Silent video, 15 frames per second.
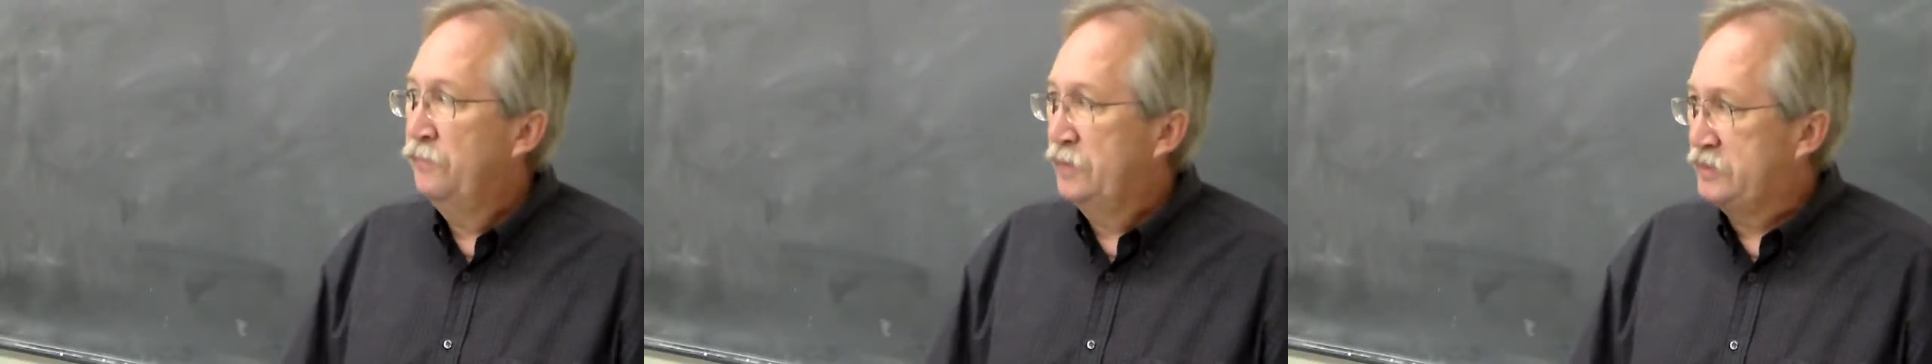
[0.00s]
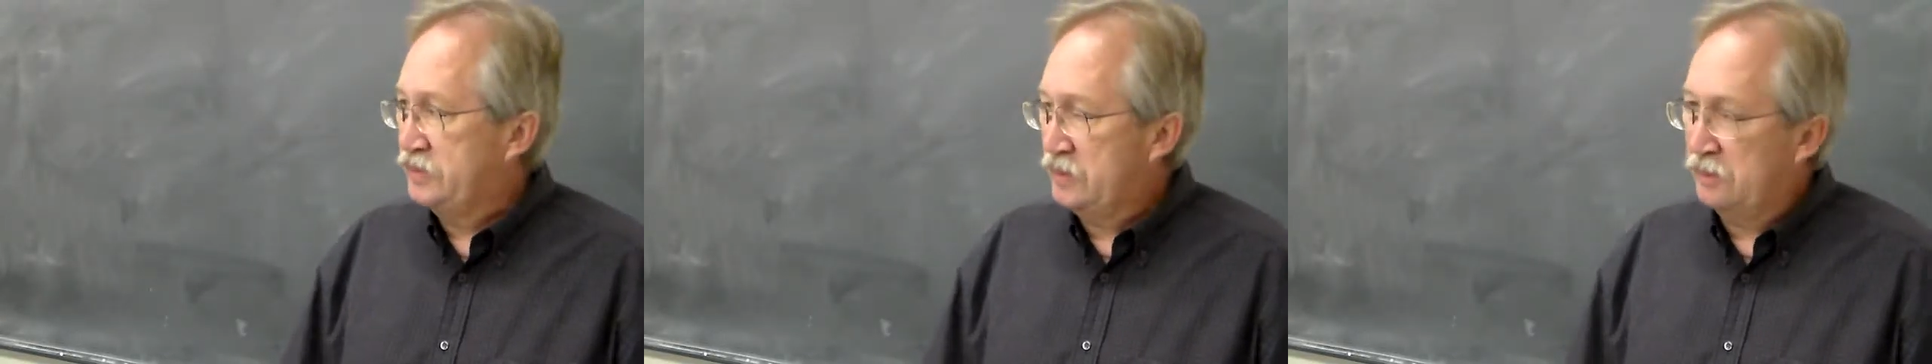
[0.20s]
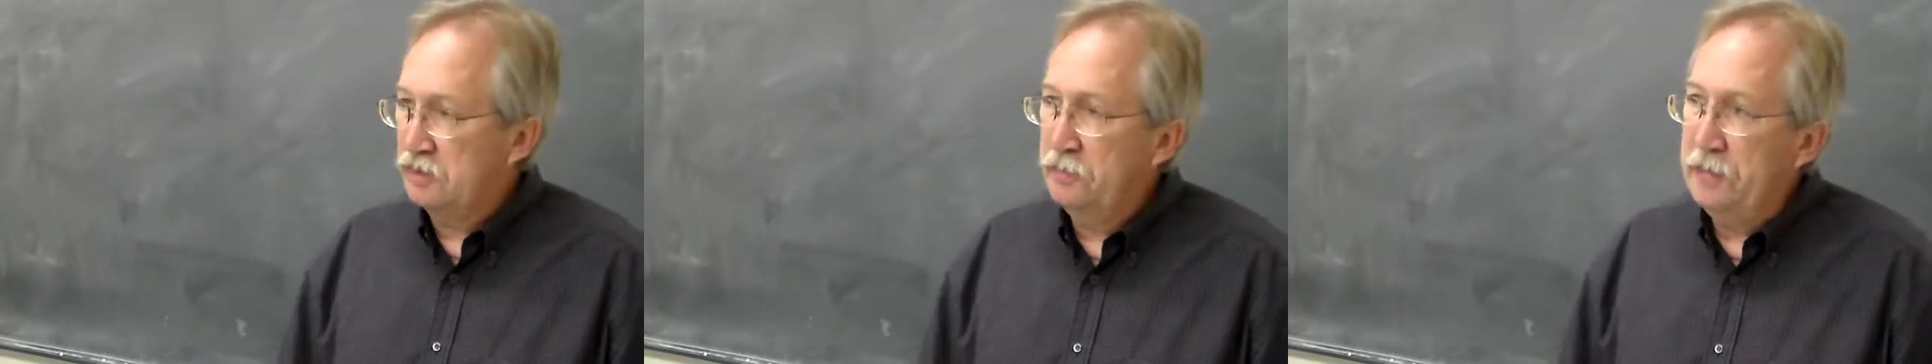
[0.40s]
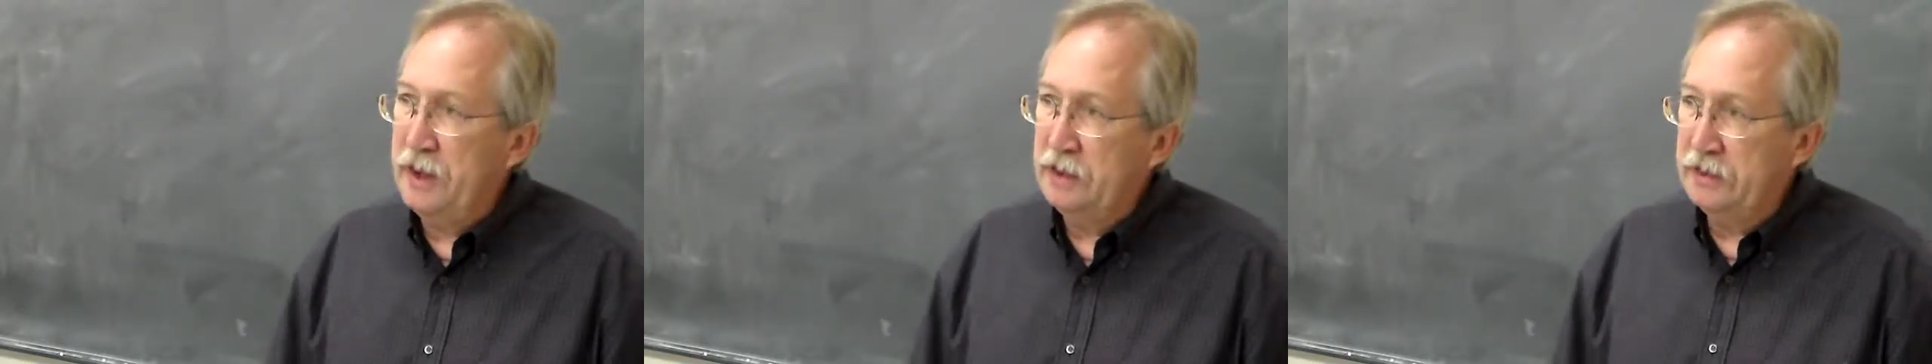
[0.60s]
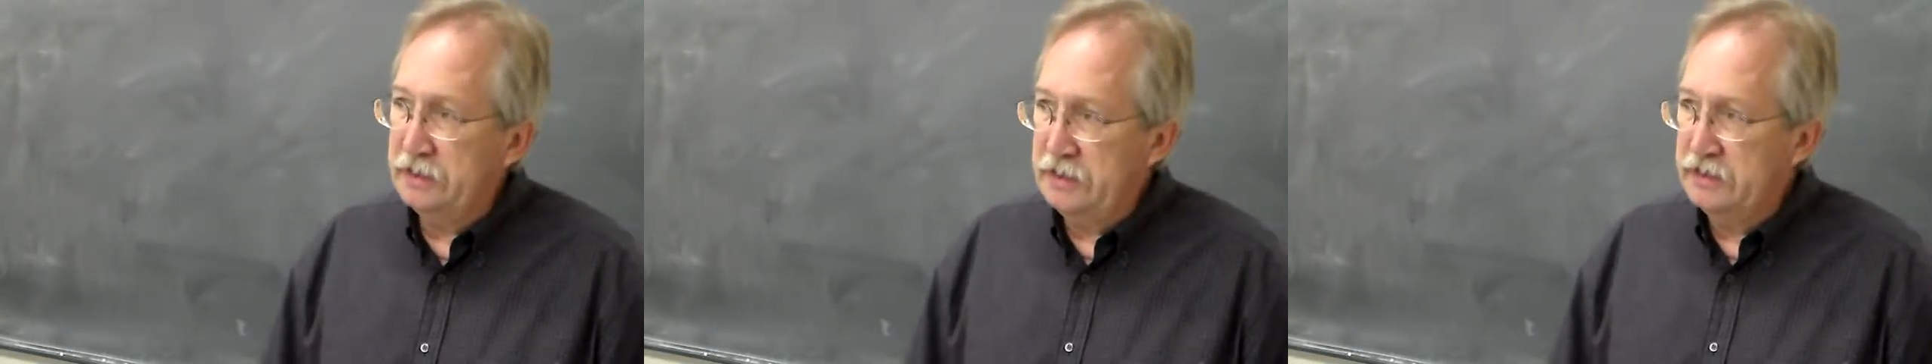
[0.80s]
single
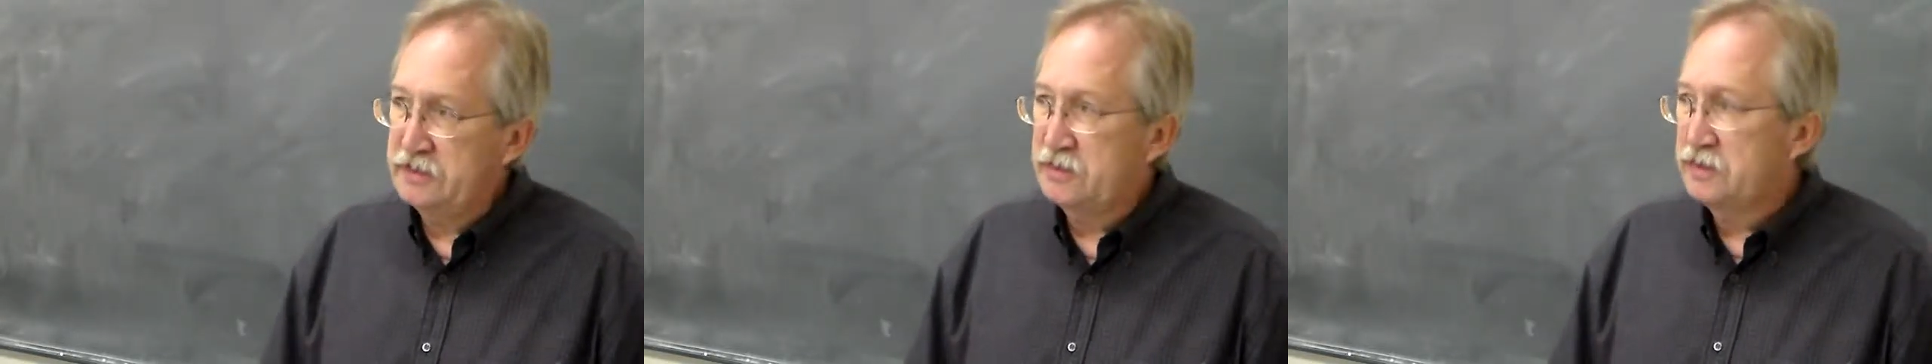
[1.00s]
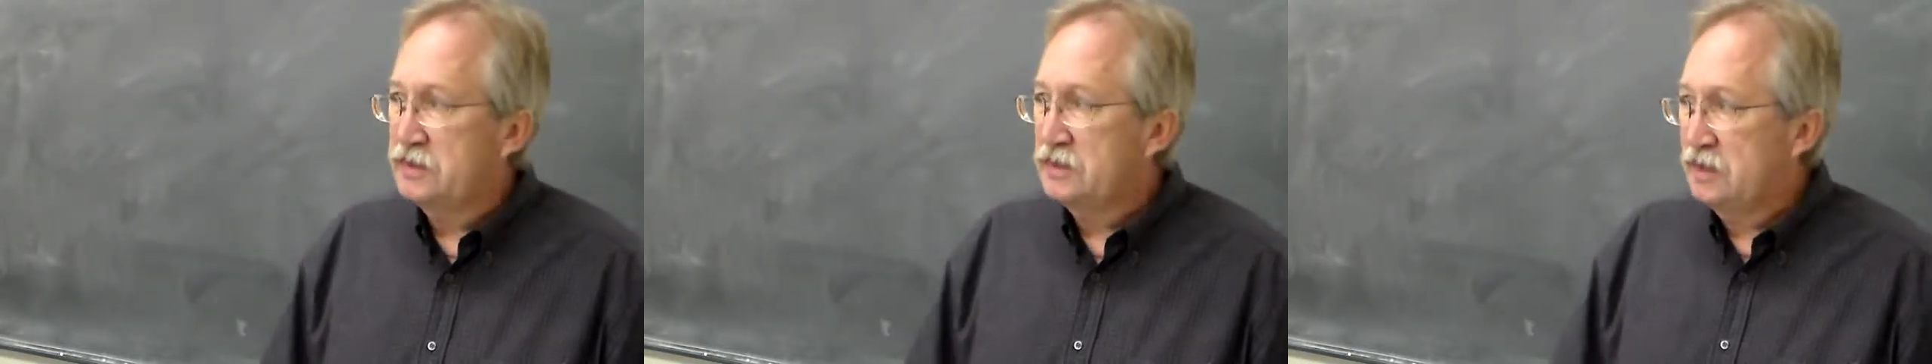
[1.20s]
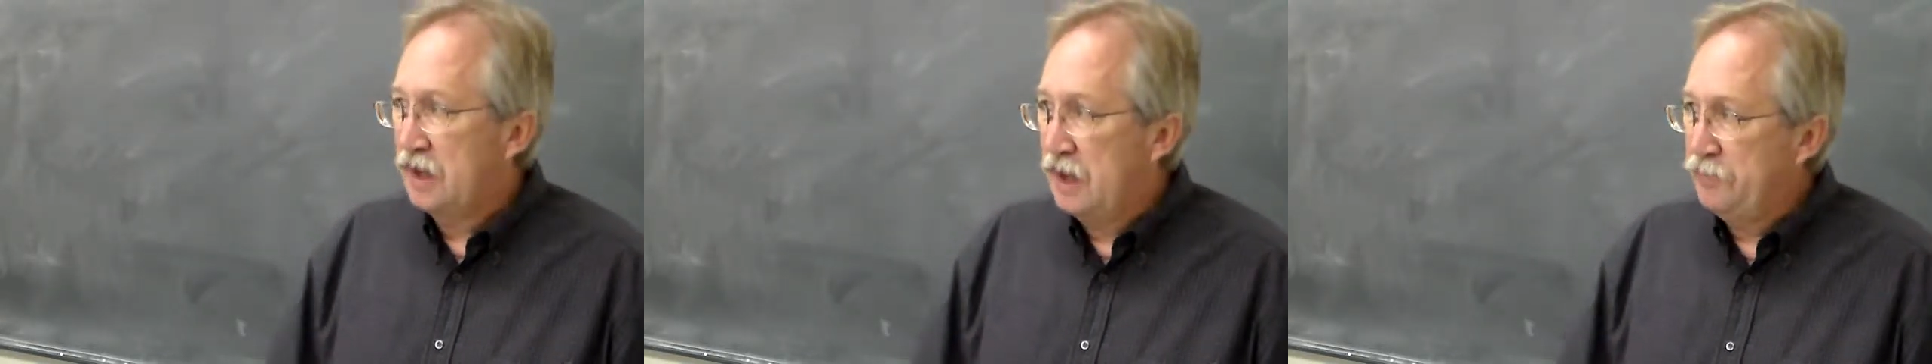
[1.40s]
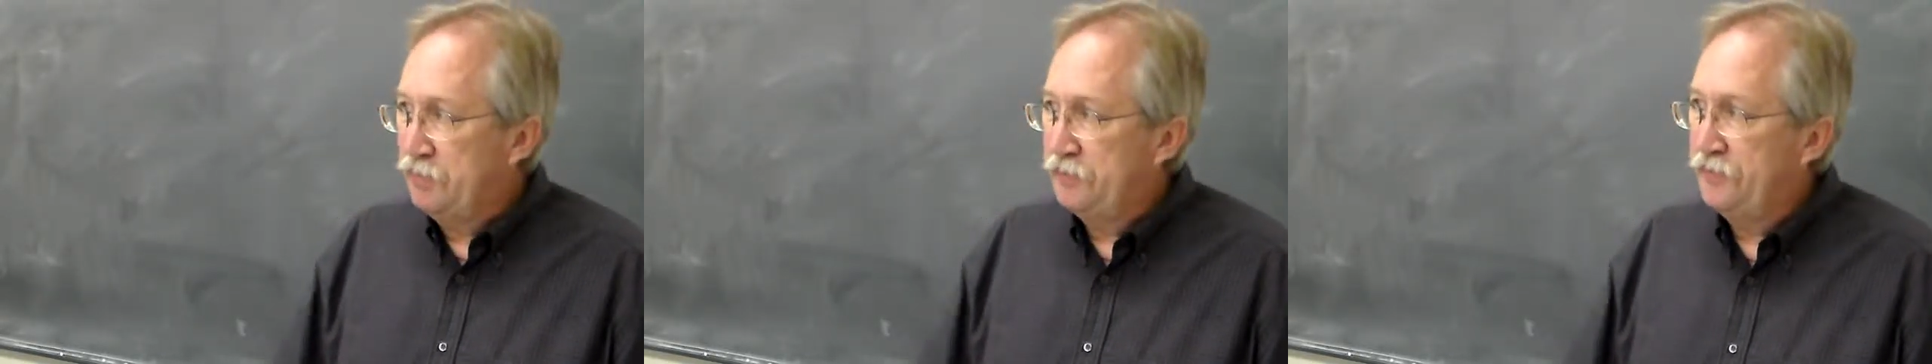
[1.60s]
melody, so it's a type